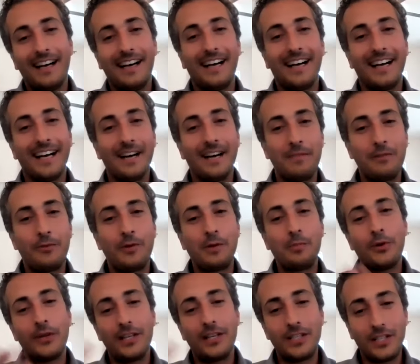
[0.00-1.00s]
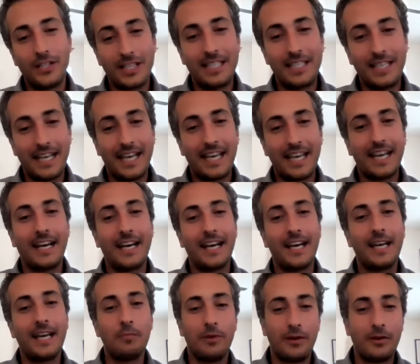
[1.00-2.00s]
Um, if we put it just in
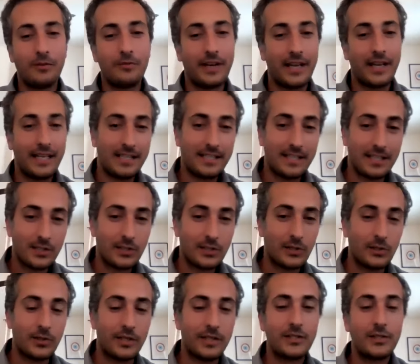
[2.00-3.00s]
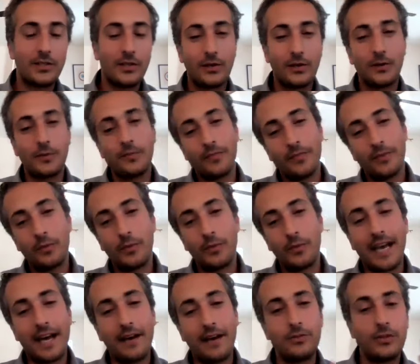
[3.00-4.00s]
Anaheim, Irvine is excluded. So
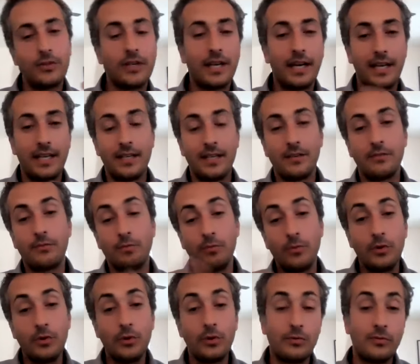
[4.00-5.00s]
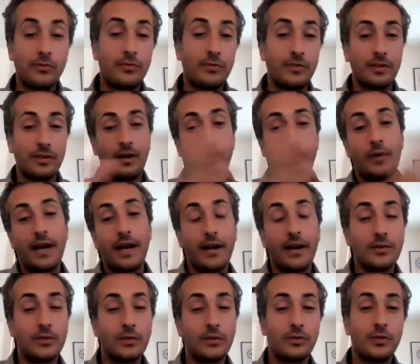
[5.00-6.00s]
we have to kind of move
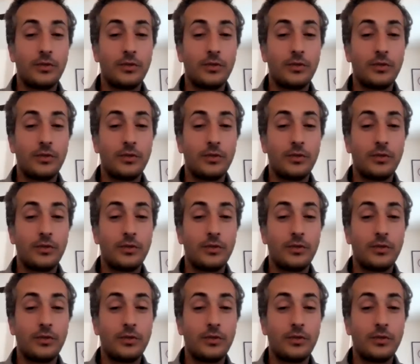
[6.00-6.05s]
around.